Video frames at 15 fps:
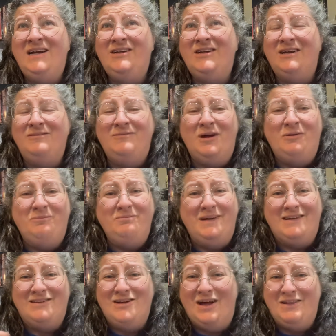J. Nope,
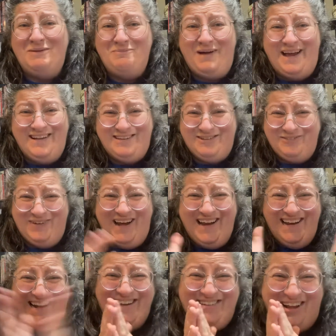it's not the best one.
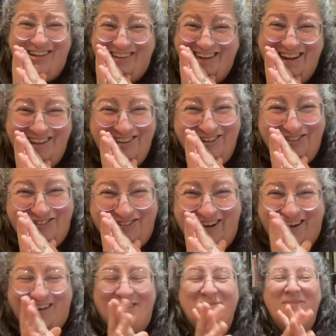It's all the other
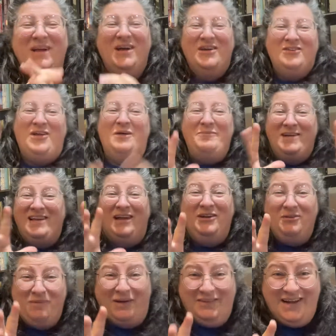trick. So let me tell
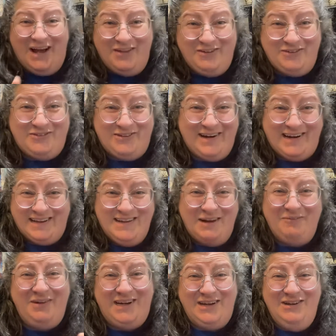you about the other trick, and
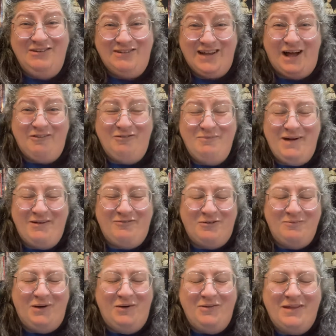then we can use the alphabet for
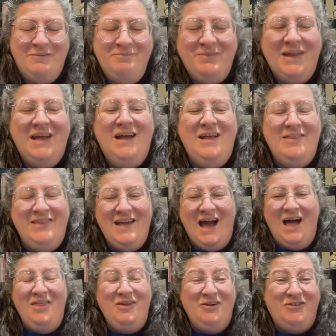both. The
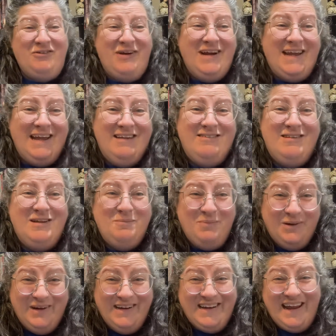other trick is to
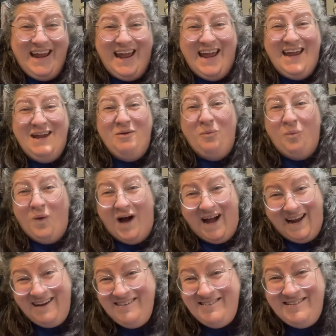put a
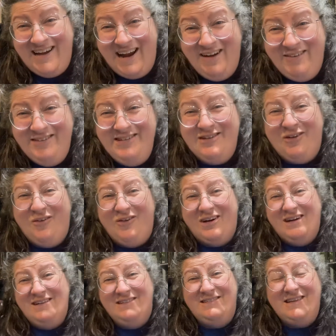Y sound or
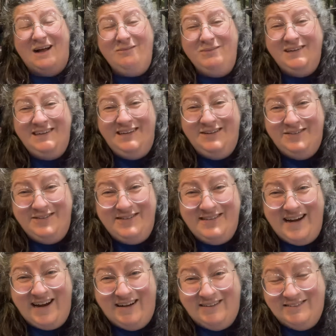a W
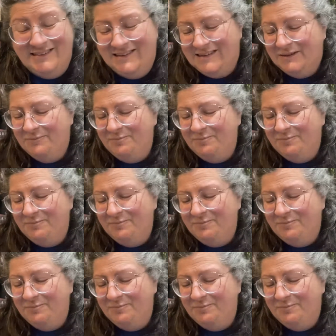sound